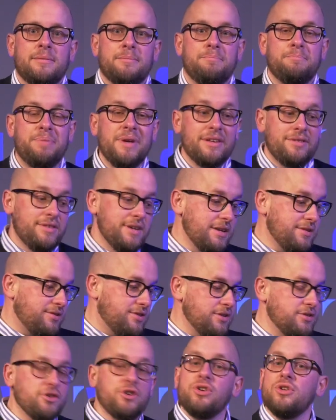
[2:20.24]

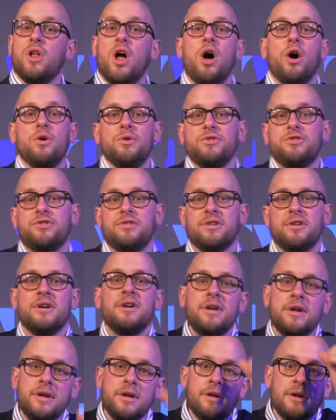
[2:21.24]
Business is closed.
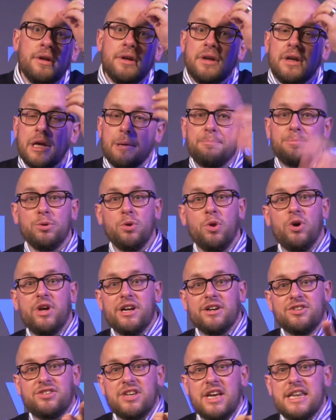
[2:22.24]

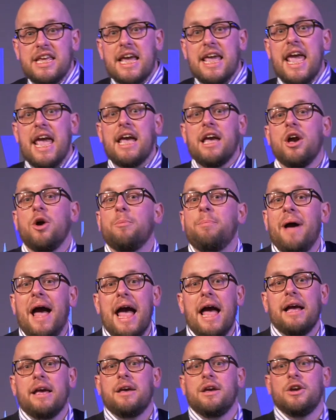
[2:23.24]
Employer said you can't go
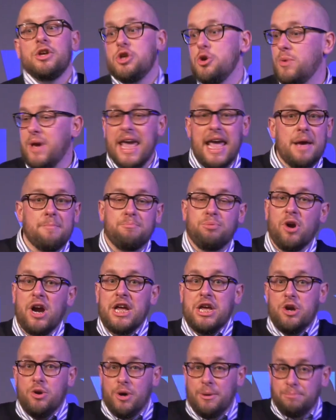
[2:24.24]
back. You can't
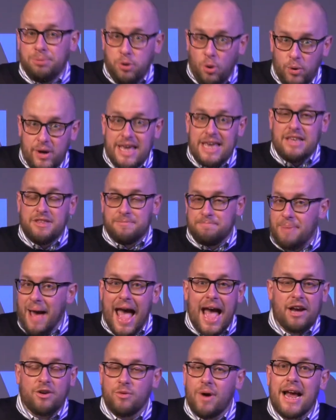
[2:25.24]
bring your employees
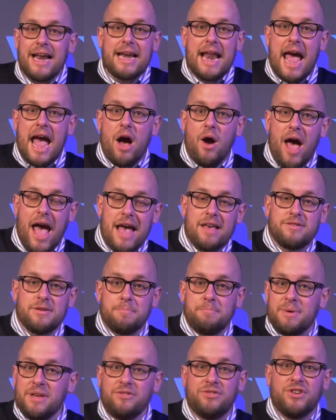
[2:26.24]
back right now as a
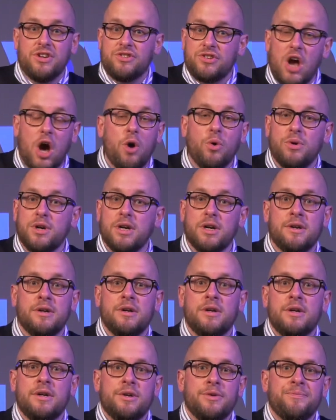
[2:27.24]
business owner.
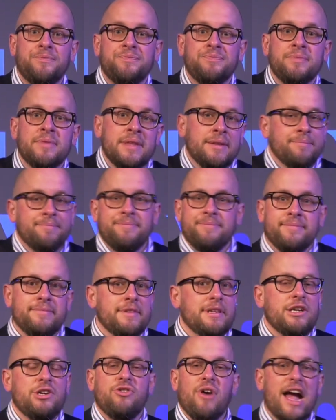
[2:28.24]

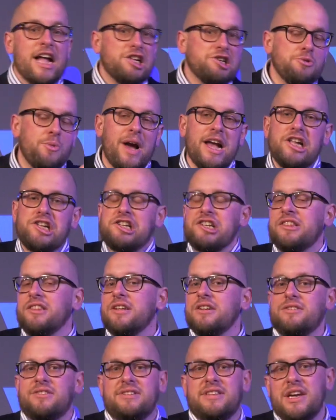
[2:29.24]
Graduation
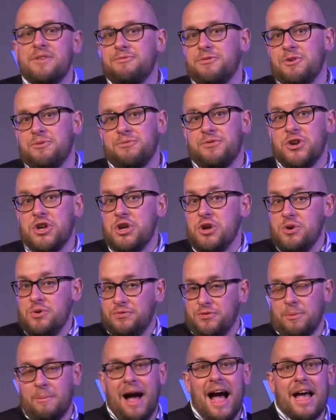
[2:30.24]
looks different for you
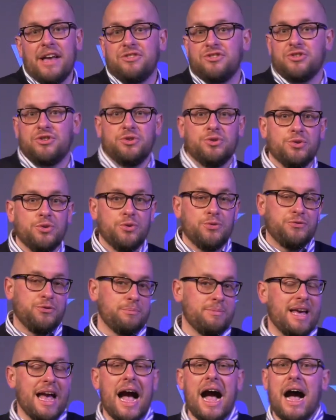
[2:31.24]
from high school,
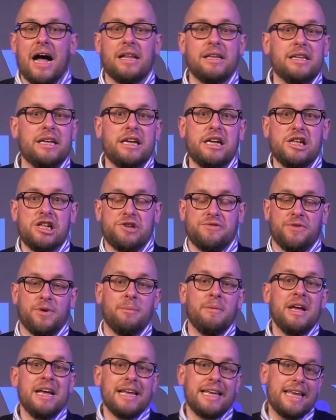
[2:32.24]
from college,
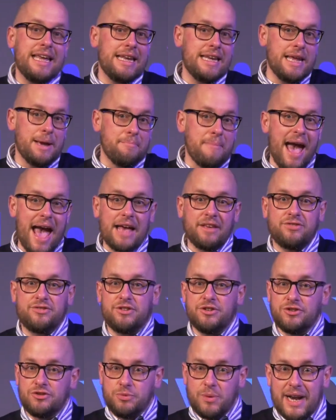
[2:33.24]
from getting your
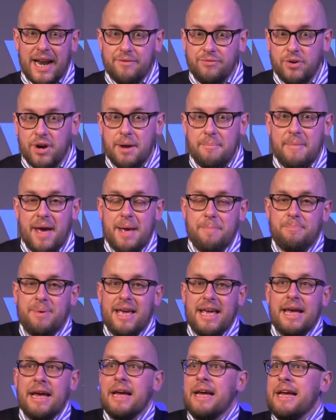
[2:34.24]
master's, whatever it may
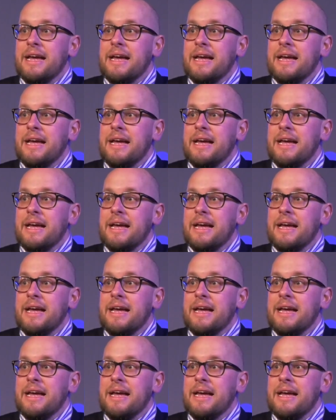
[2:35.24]
be.